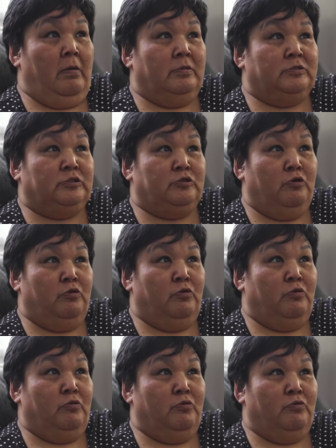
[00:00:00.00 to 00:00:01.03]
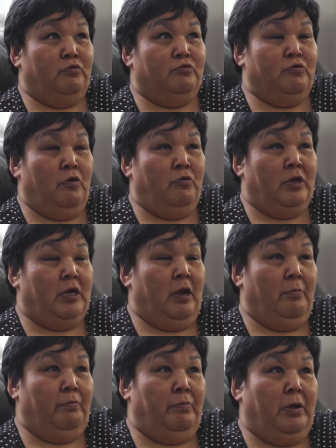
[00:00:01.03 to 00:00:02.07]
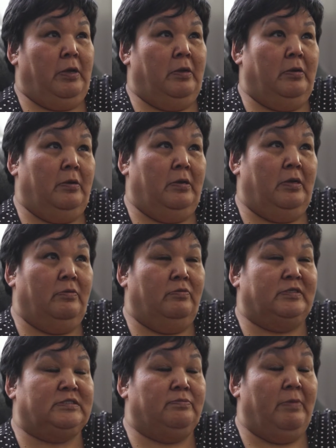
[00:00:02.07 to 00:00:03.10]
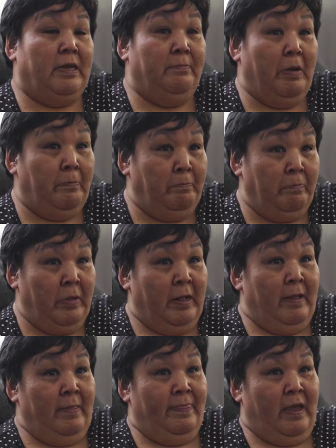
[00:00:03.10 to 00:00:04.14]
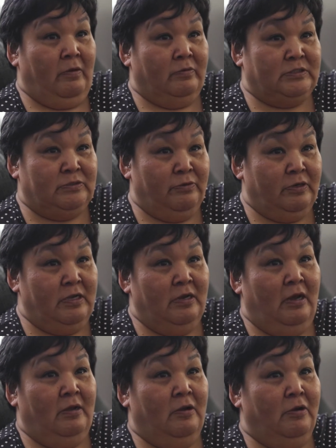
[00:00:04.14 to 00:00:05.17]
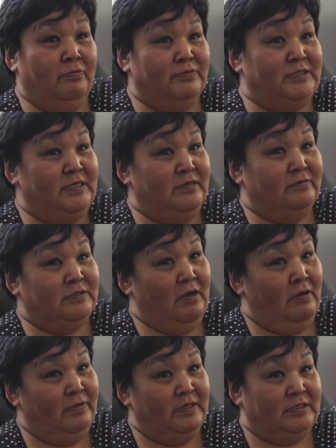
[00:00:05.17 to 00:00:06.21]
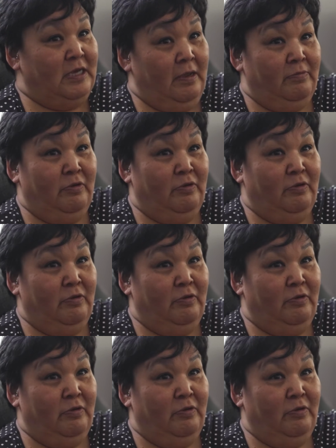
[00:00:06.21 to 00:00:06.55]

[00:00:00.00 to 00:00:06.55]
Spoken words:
So growing up, it was my mom that was working on harp seals all the time.